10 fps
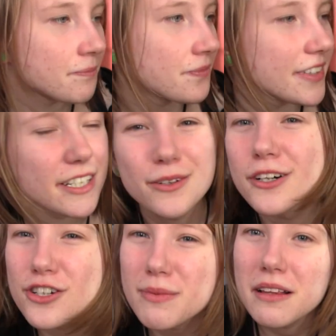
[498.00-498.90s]
You know,
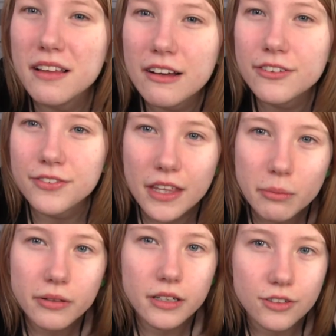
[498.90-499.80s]
Courage My Love, if they
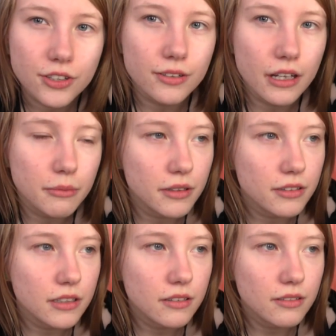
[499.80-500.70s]
played too, that'd be
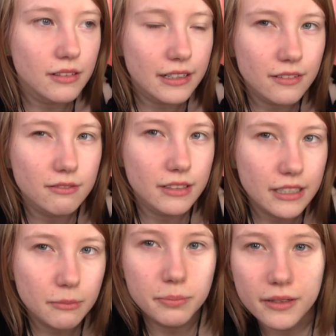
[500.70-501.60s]
lit, like,
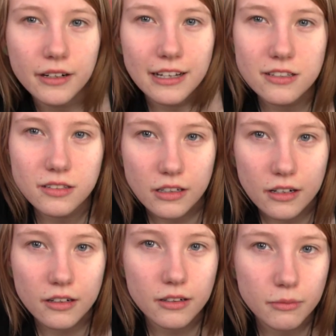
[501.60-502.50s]
lit, but I
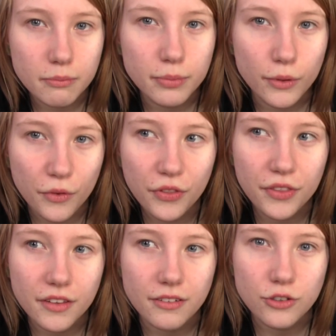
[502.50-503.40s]
scared both
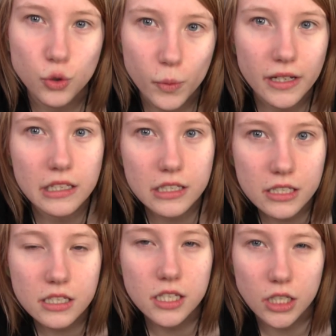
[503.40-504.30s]
the
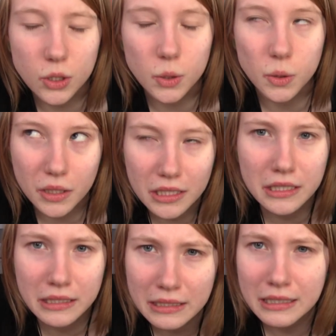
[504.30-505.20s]
twins, so
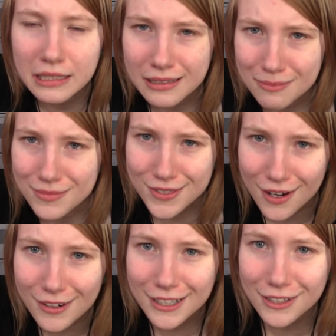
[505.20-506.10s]
I'm
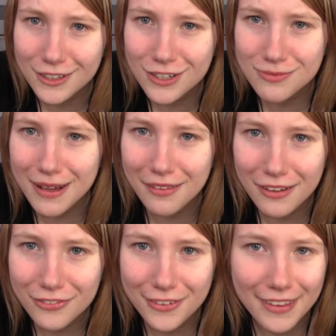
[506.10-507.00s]
sorry, Courage My
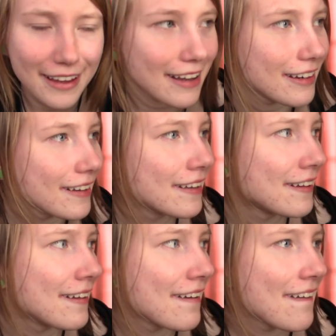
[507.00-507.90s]
Love, for that.
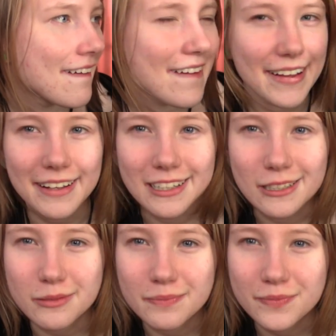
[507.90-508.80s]

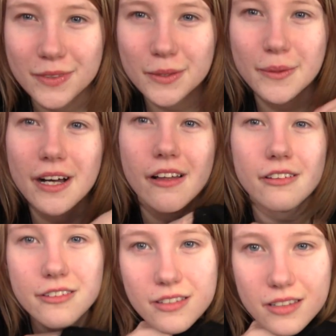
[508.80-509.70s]
Who
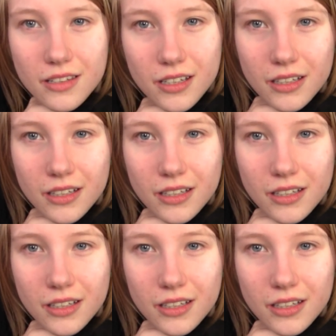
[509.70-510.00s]
else?